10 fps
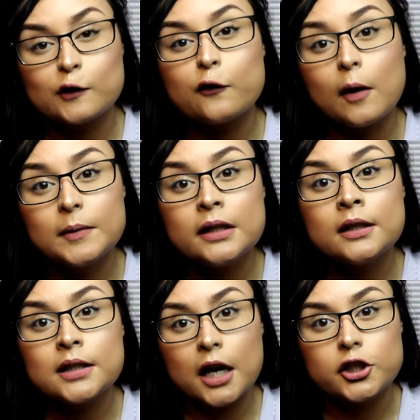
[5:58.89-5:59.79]
from the
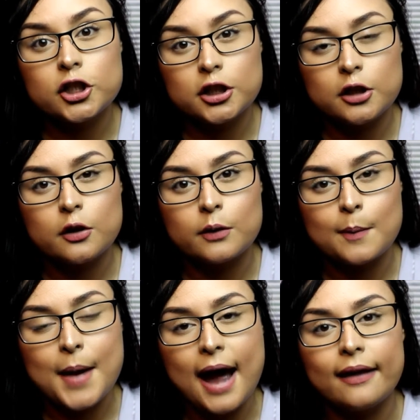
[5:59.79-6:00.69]
Natasha Denona
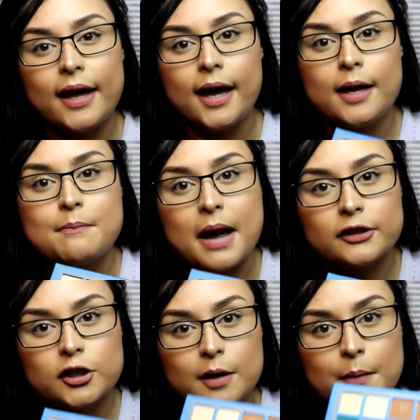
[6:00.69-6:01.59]
palette and
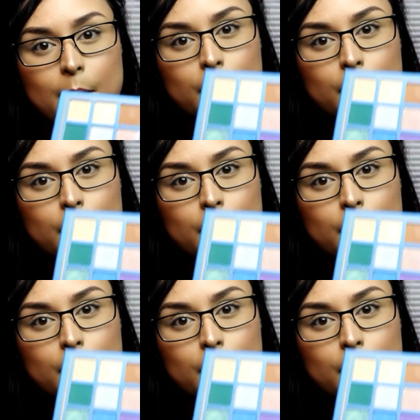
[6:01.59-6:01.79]
match them up